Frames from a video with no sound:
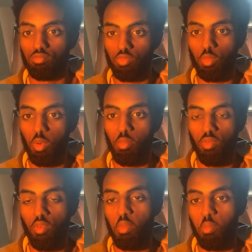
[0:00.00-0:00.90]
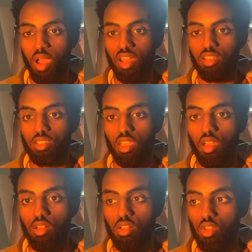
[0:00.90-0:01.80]
From a minor
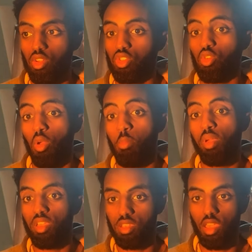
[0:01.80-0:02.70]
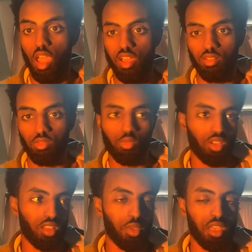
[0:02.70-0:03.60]
scale to a big scale,
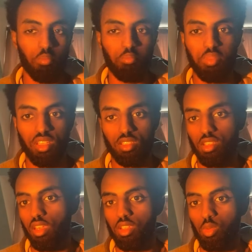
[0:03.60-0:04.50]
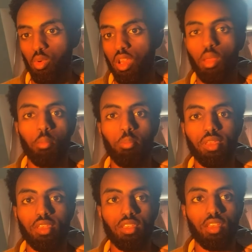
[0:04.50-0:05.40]
whether it be a business, whether it
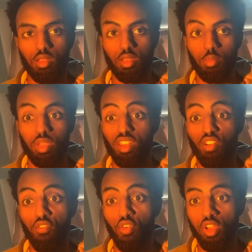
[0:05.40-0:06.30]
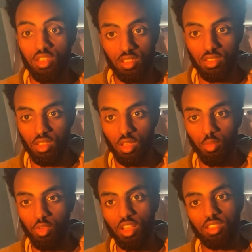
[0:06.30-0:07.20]
be you being a voice to the
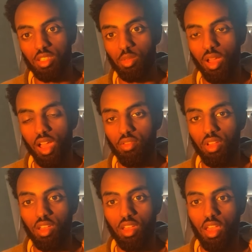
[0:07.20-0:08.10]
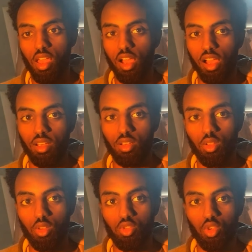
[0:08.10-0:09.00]
community, whatever, and
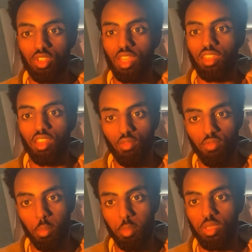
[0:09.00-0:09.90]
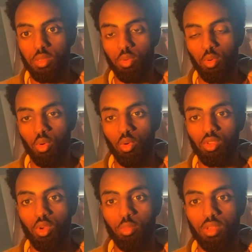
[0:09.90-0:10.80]
you're standing up for people,
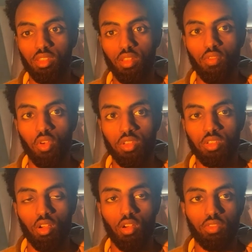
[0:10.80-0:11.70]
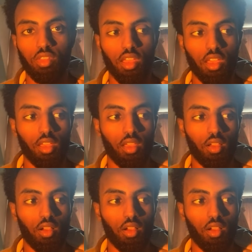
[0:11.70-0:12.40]
you're being the voice of the